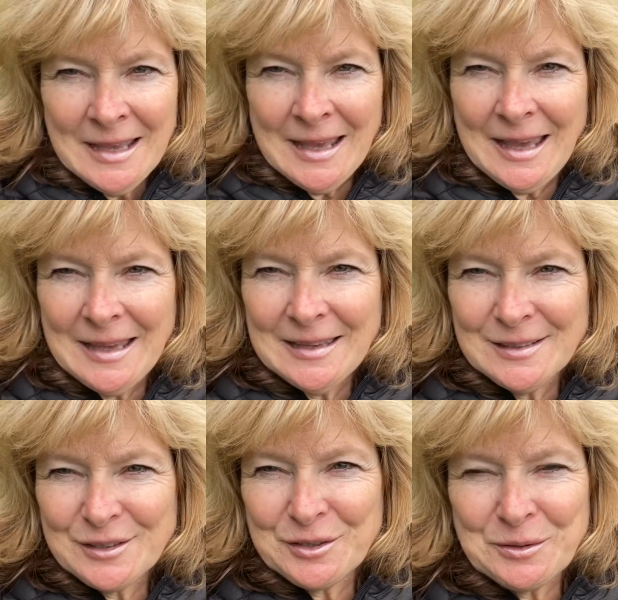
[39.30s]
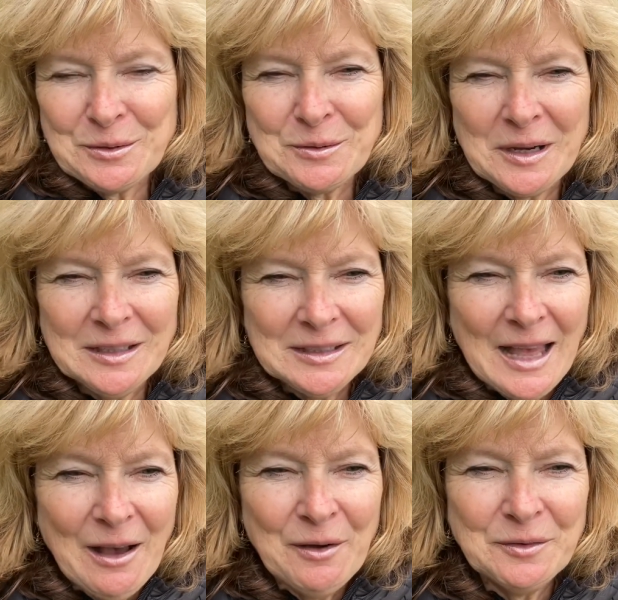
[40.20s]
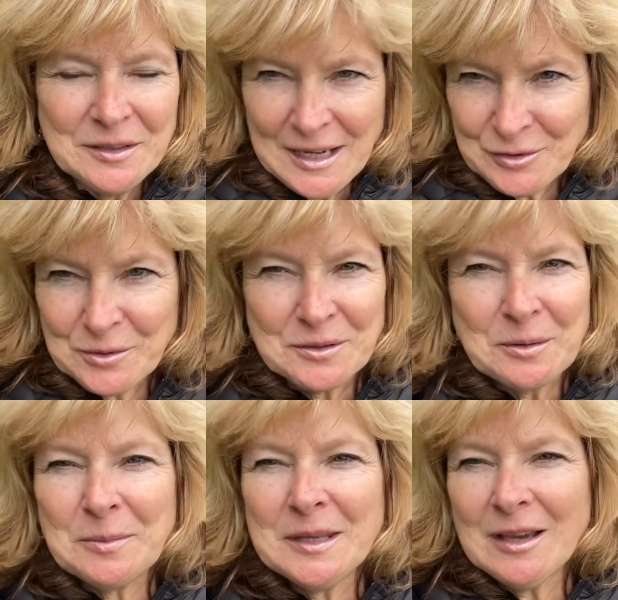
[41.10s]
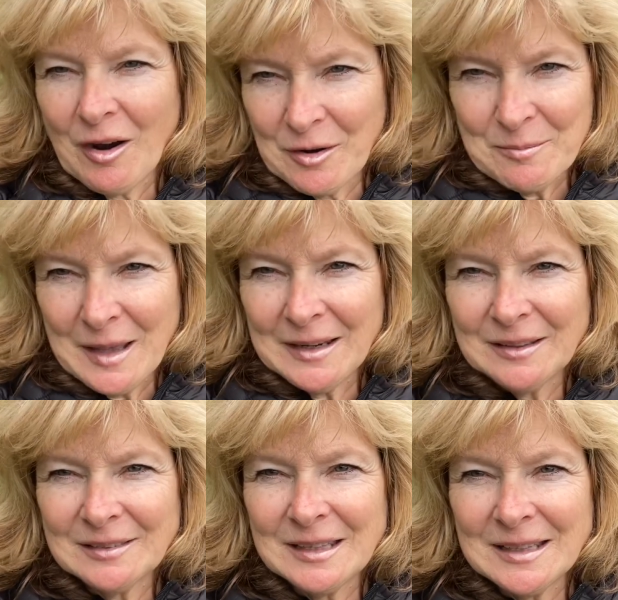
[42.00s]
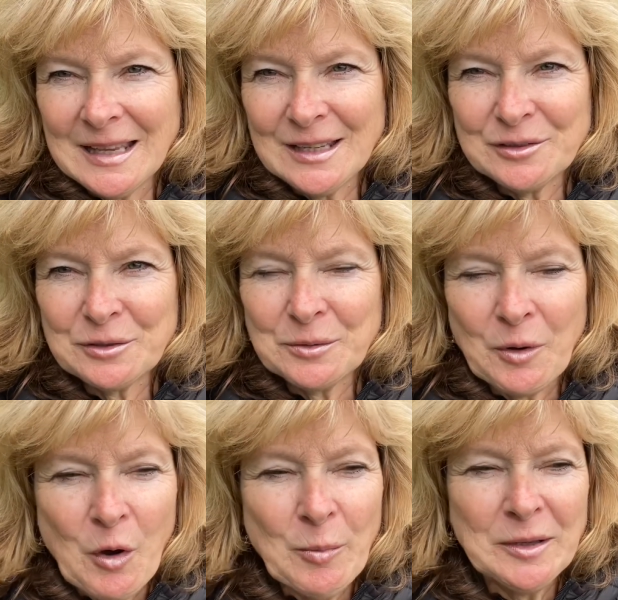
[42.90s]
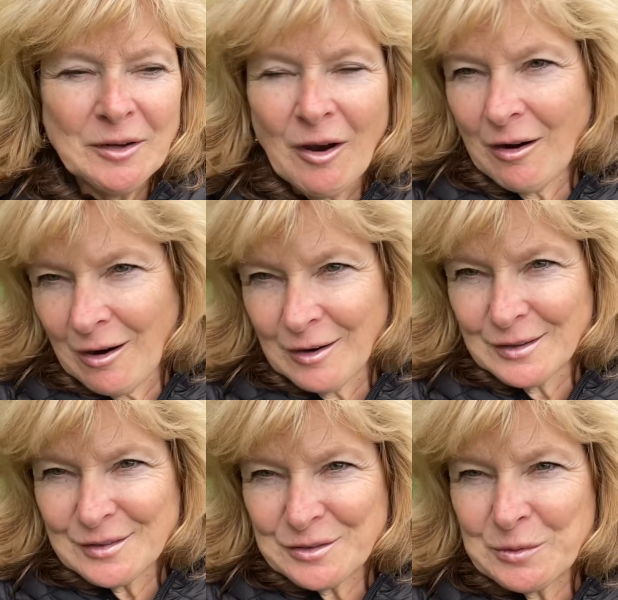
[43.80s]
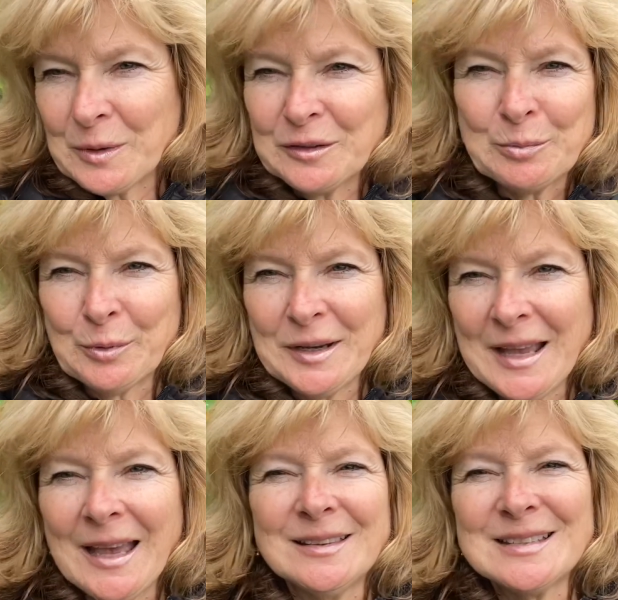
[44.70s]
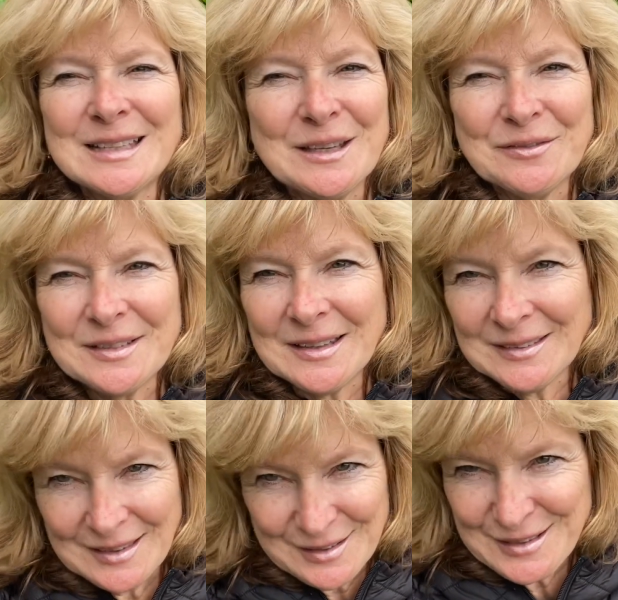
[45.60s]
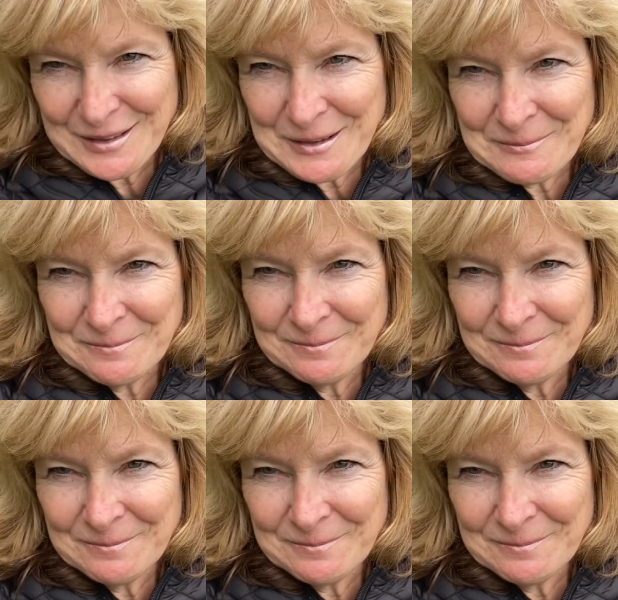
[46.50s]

and to allow nature to be our medicine and to open our hearts to what spring has to gift us this year.